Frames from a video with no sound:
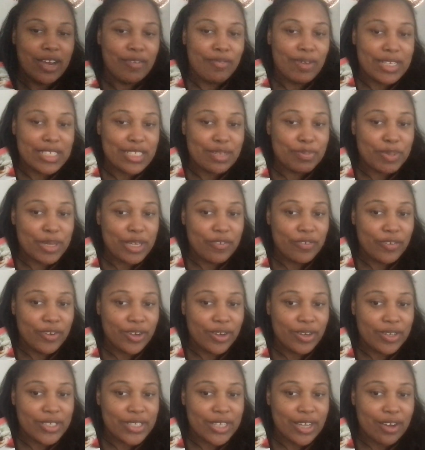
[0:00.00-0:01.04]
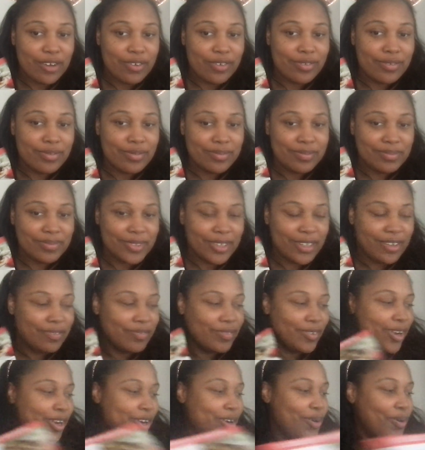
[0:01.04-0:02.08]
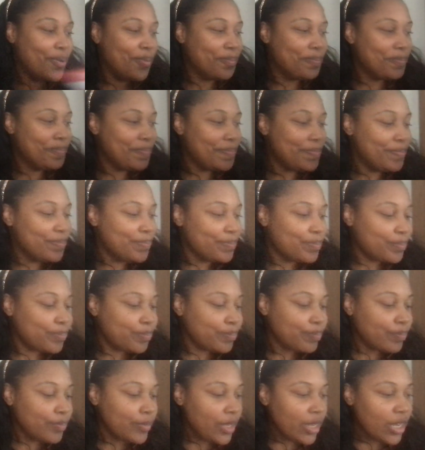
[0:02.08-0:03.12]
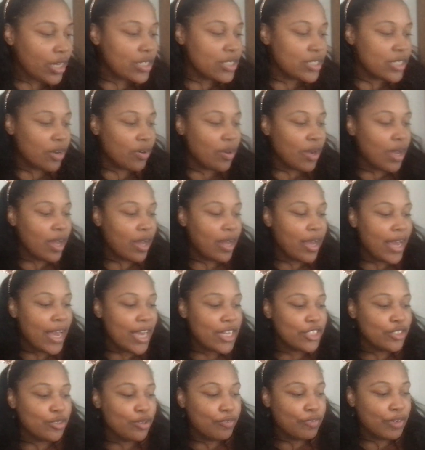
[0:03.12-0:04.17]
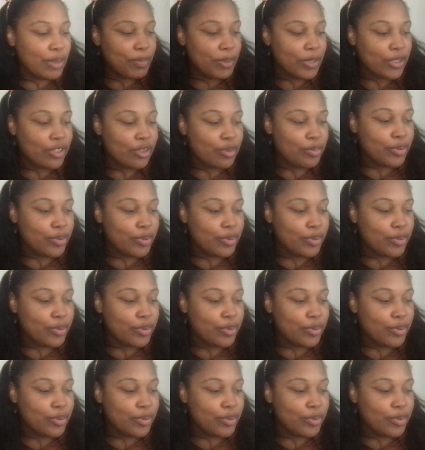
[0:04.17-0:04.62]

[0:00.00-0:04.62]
recipe for yourself. Very cool. So as you were flipping through the